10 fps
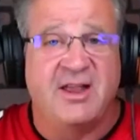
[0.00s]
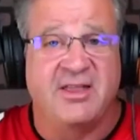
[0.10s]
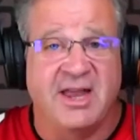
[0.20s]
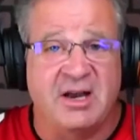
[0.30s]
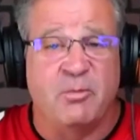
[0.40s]

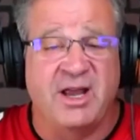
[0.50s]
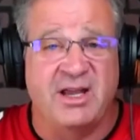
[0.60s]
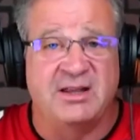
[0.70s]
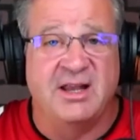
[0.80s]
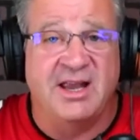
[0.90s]
that
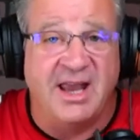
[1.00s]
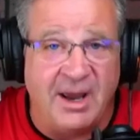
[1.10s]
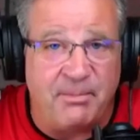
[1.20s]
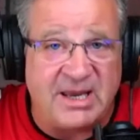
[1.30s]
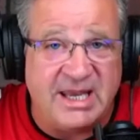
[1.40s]
when
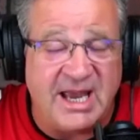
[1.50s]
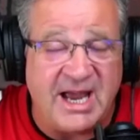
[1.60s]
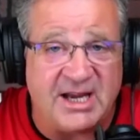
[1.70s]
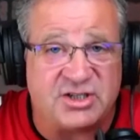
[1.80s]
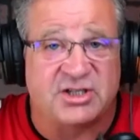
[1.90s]
Epic
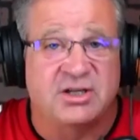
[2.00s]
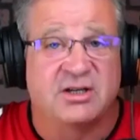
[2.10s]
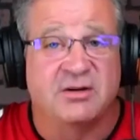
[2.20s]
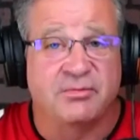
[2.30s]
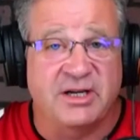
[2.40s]
Cash
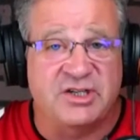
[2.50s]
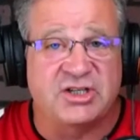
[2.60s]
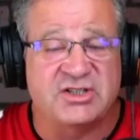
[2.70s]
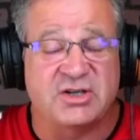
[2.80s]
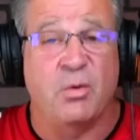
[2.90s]

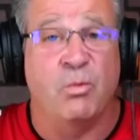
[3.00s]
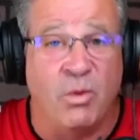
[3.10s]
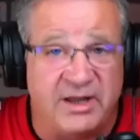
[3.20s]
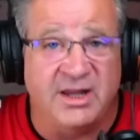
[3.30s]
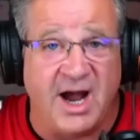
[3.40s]
reaches
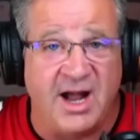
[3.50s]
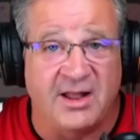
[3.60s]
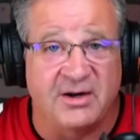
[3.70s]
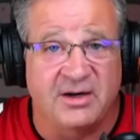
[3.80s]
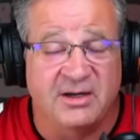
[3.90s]

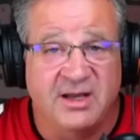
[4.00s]
$1,